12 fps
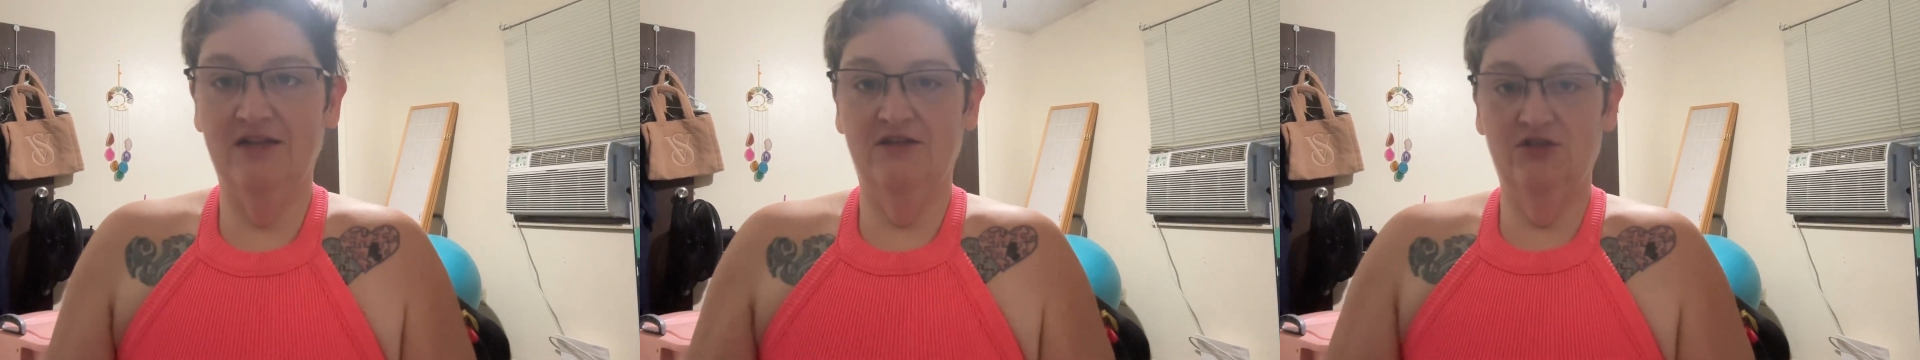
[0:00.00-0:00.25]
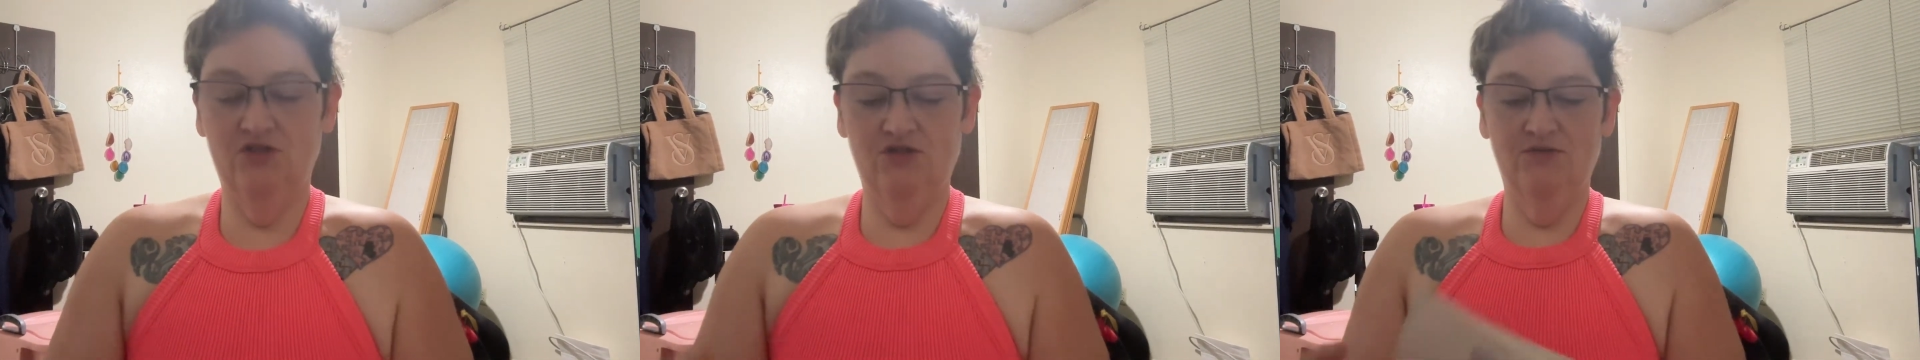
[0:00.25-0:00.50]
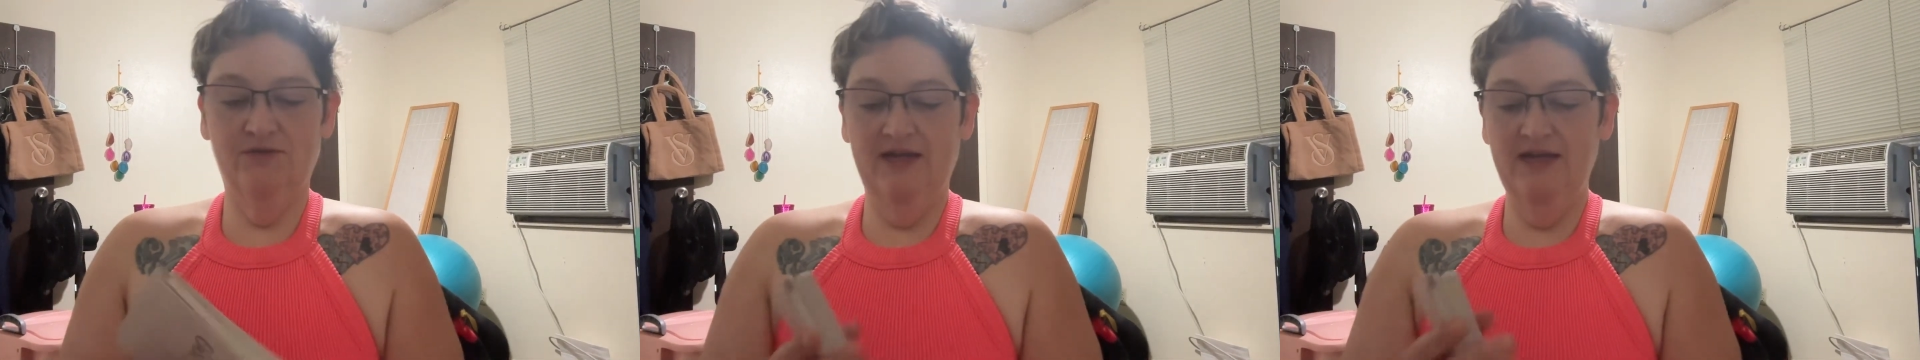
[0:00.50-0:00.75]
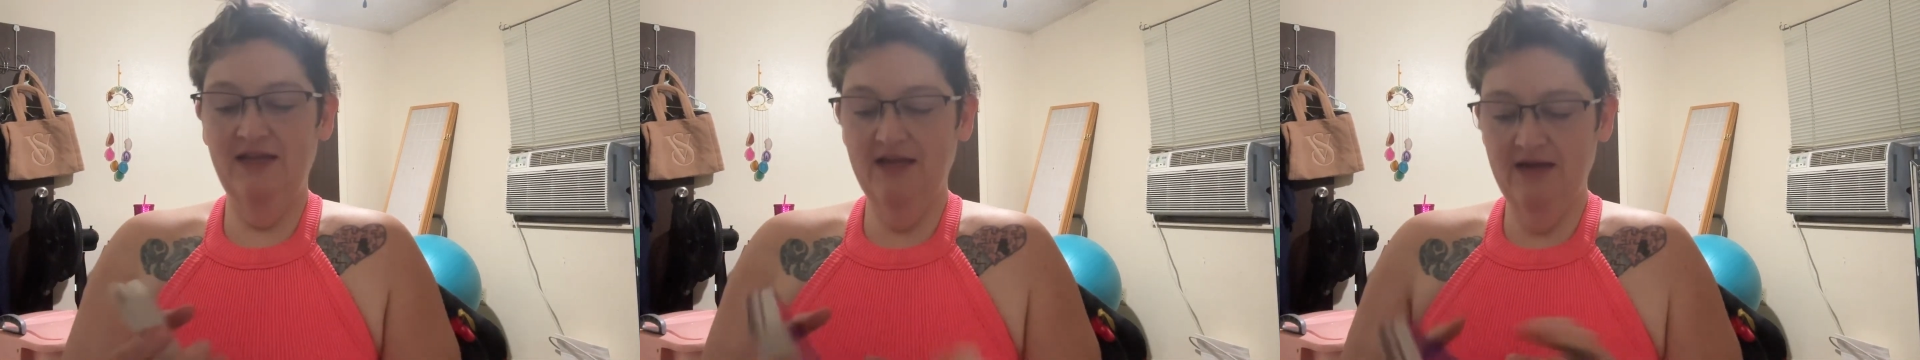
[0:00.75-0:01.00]

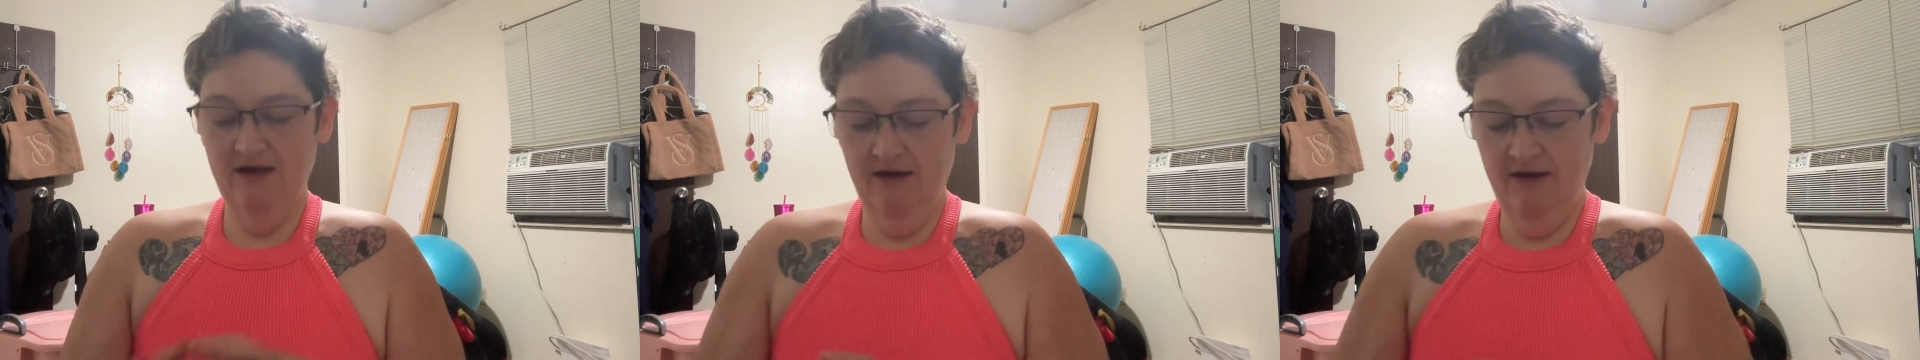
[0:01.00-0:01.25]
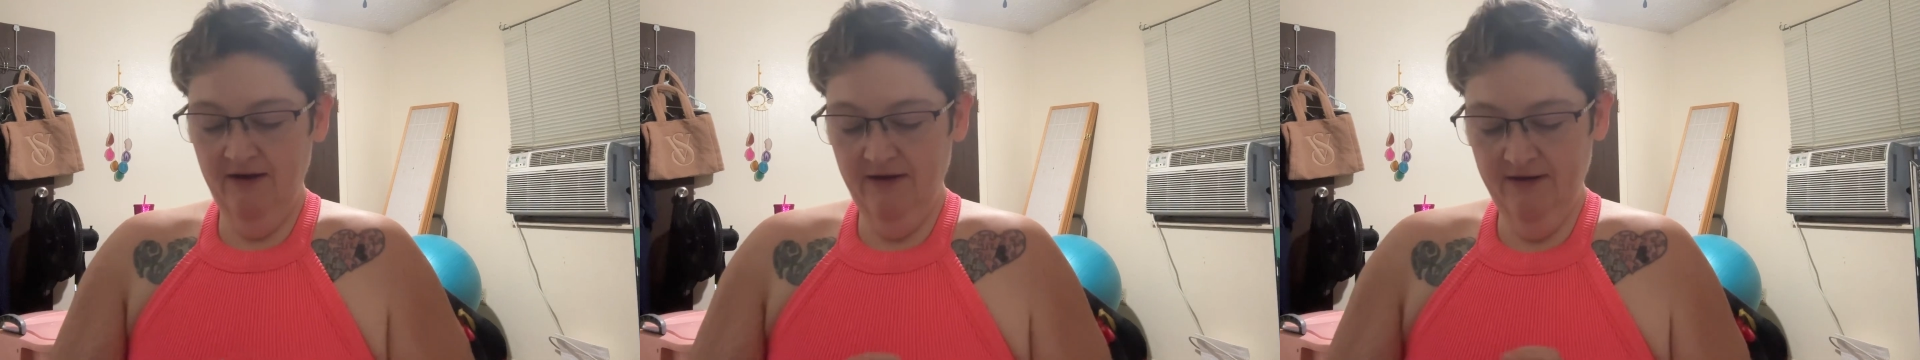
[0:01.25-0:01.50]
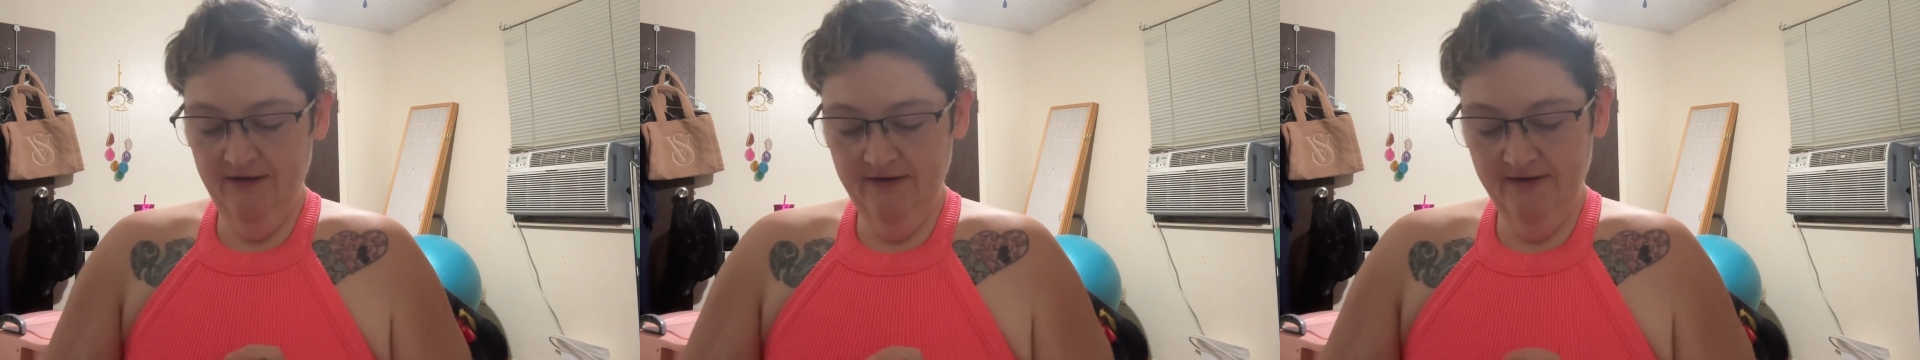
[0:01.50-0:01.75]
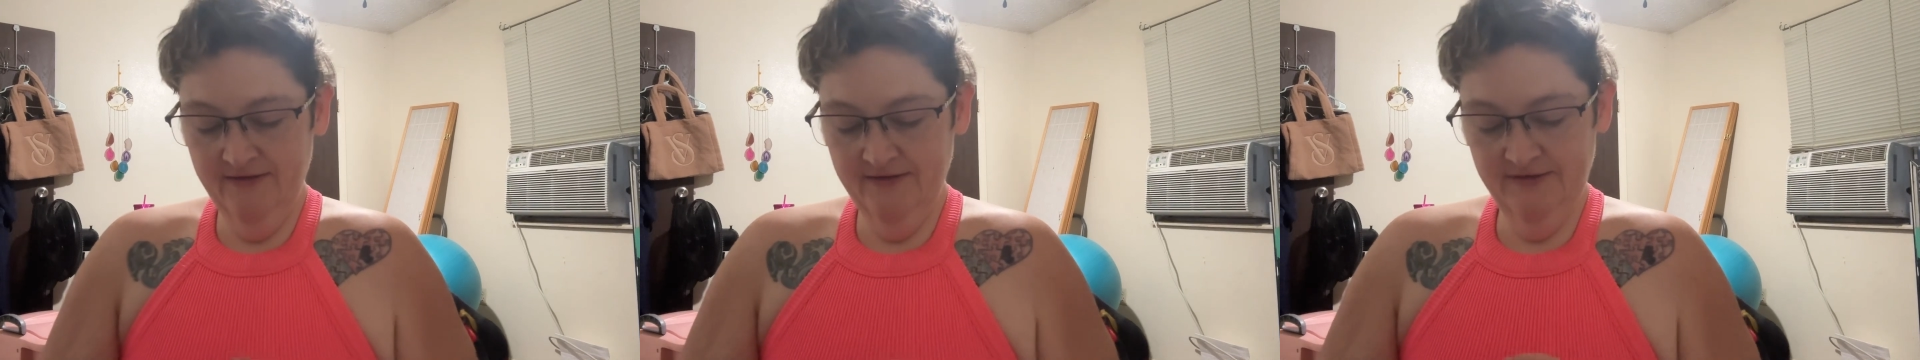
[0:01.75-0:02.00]
Australia.
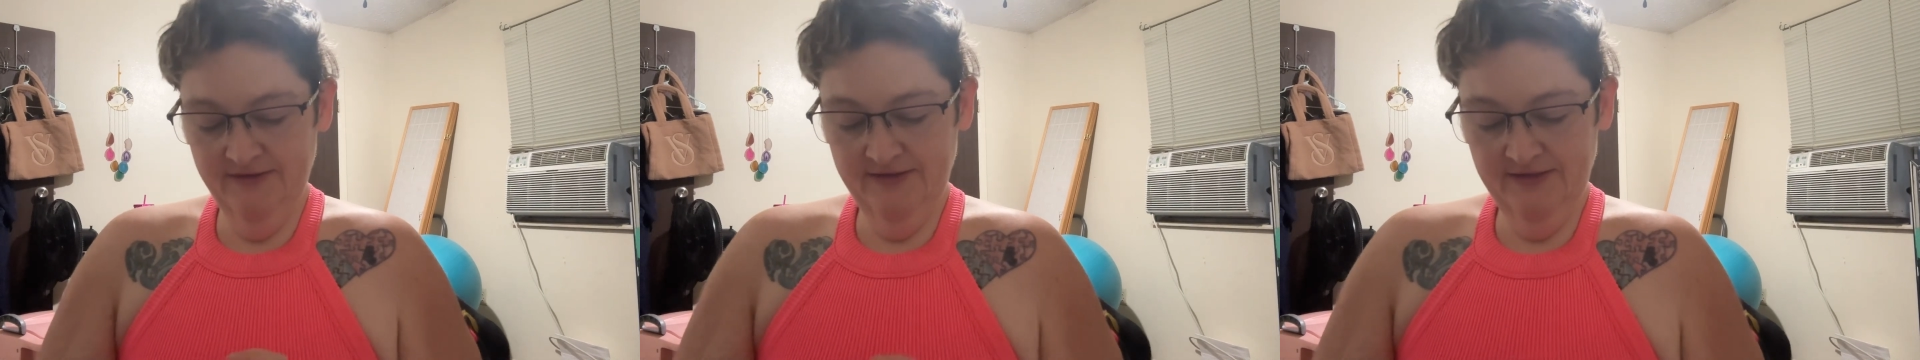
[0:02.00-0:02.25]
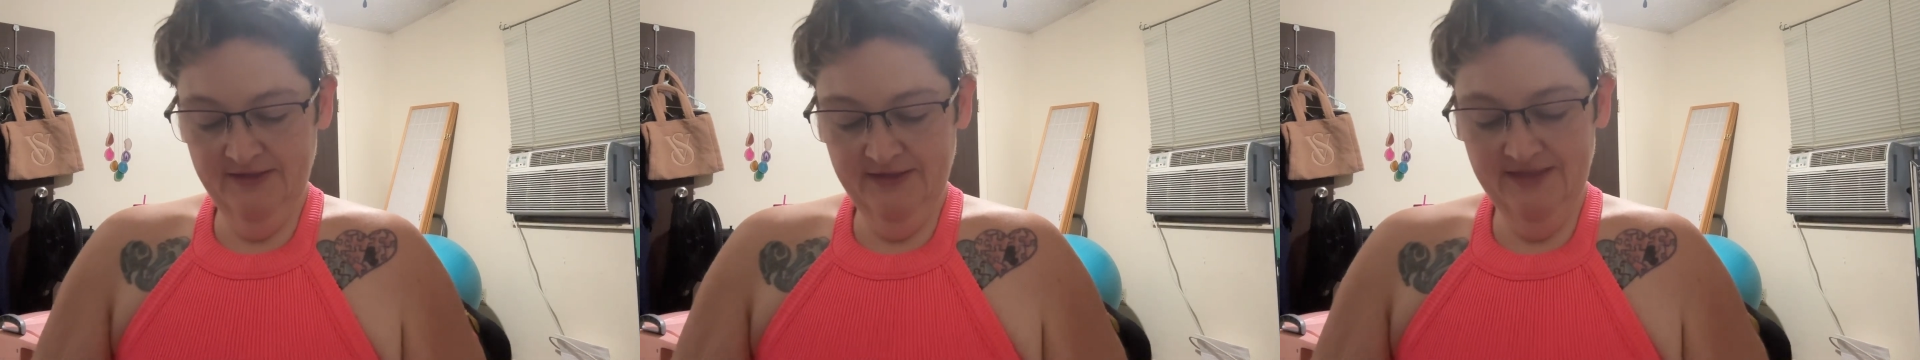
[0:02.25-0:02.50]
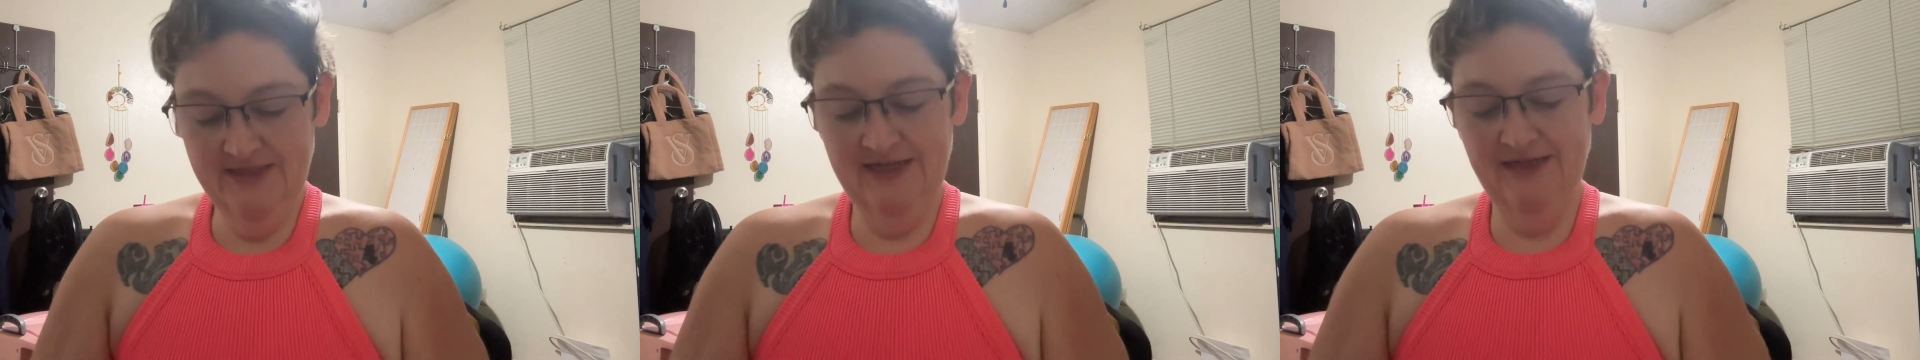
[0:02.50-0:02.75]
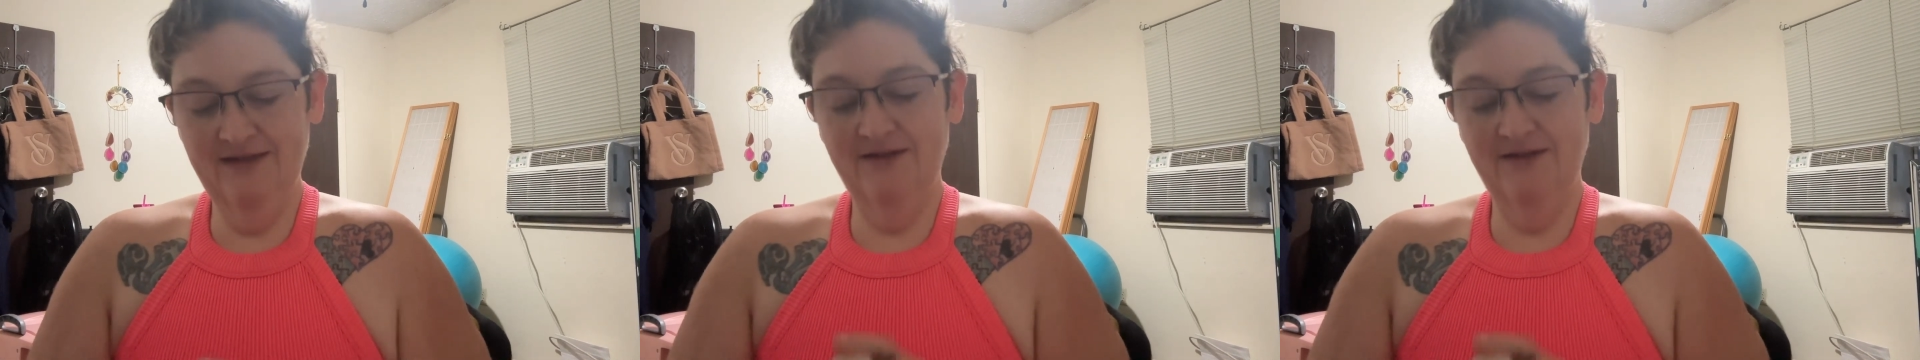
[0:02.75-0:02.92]
Thank